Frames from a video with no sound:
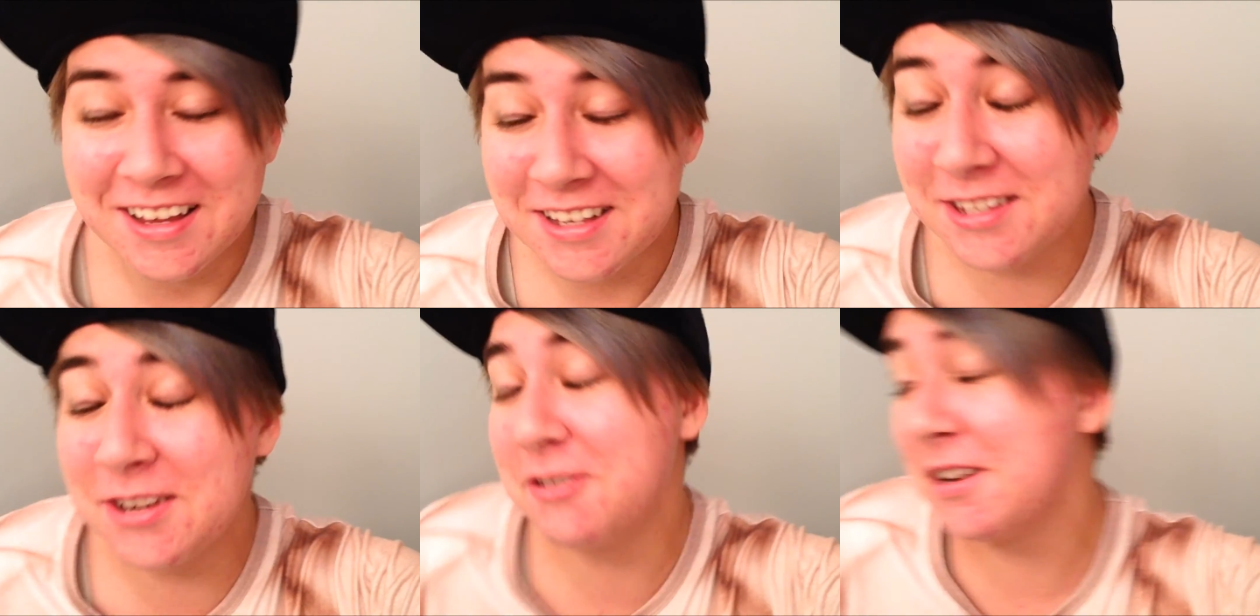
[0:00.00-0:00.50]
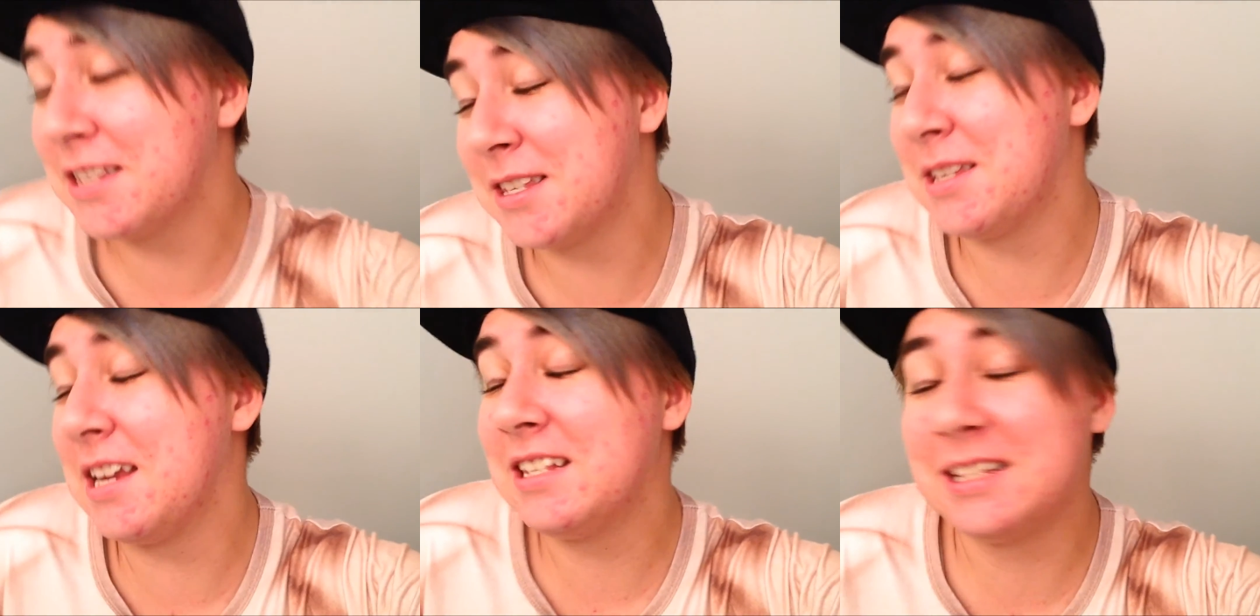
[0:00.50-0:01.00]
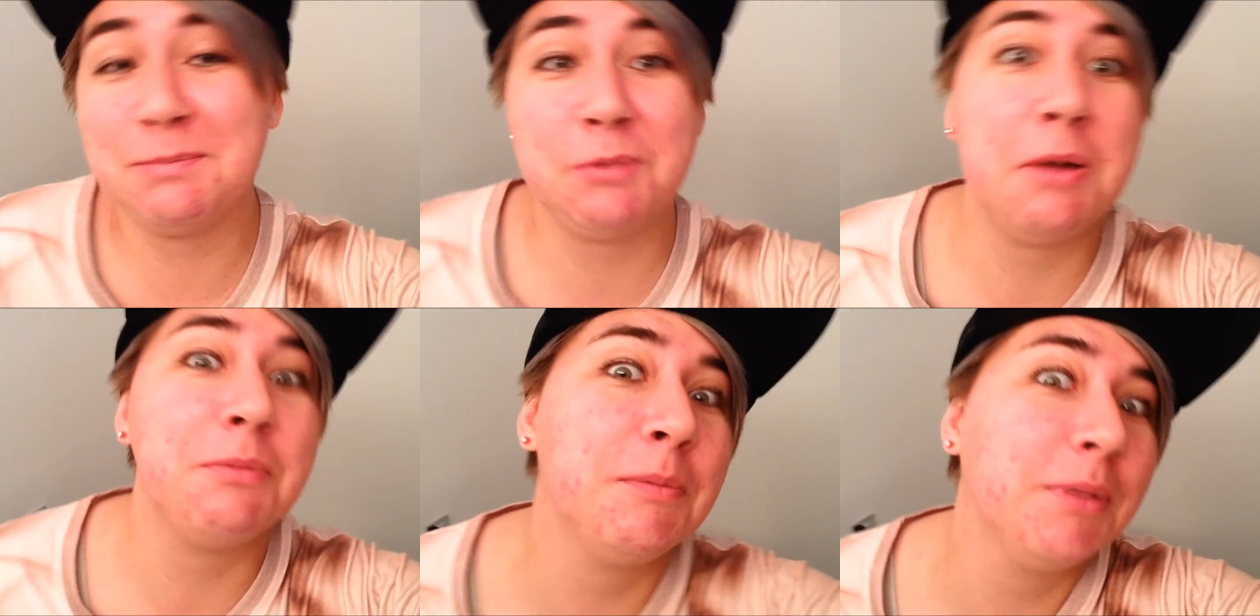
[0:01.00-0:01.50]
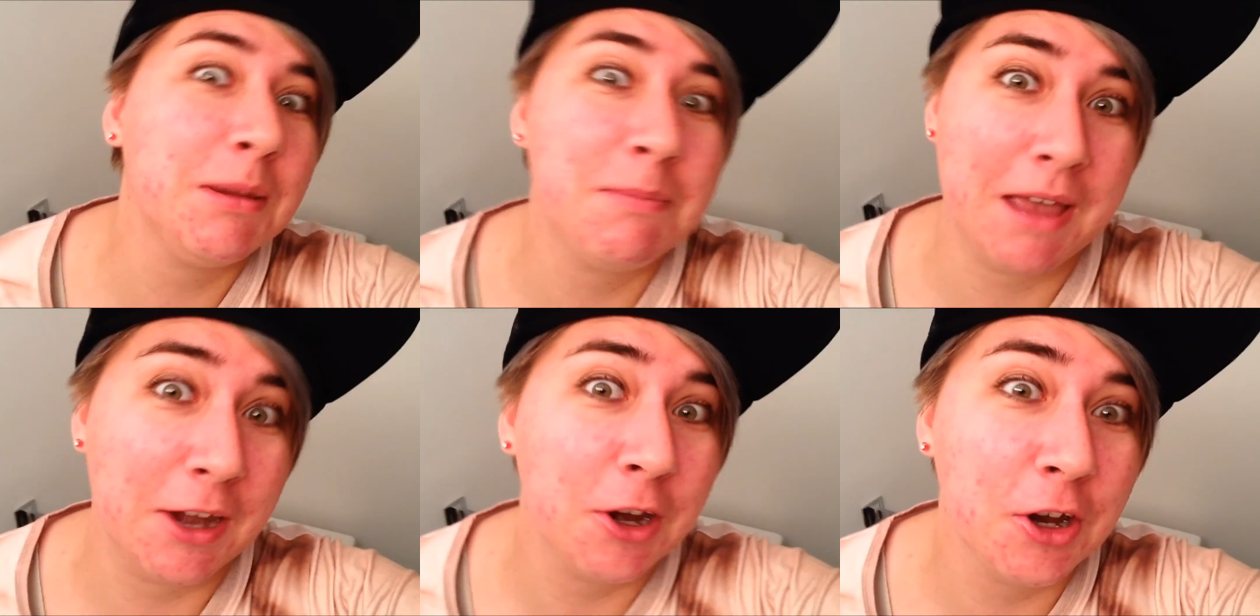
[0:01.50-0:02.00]
So it's probably
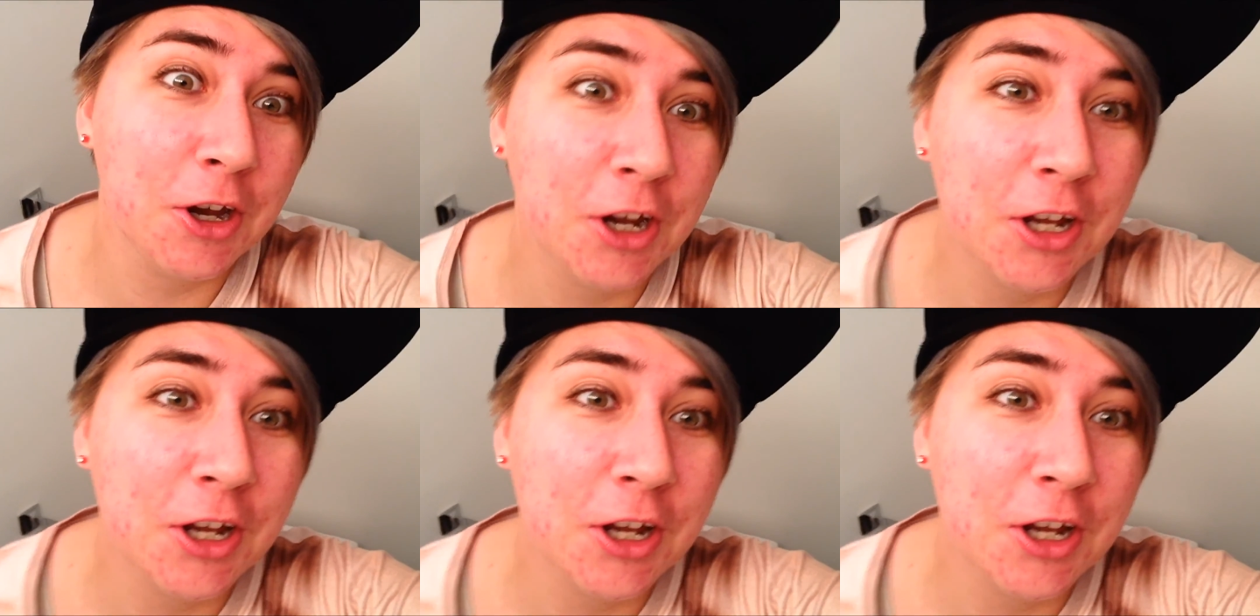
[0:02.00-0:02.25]
better.